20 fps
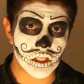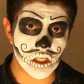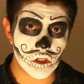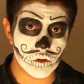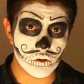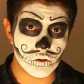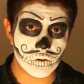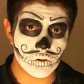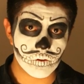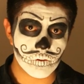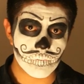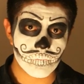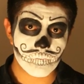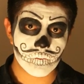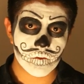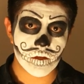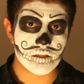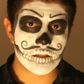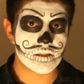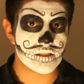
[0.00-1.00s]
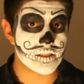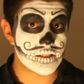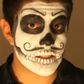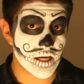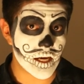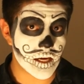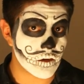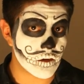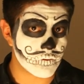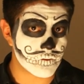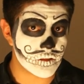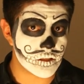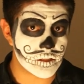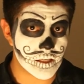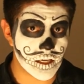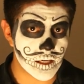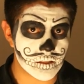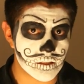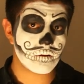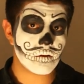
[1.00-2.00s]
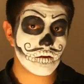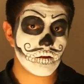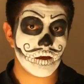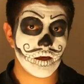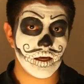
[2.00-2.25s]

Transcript: new, the Day of the Dead.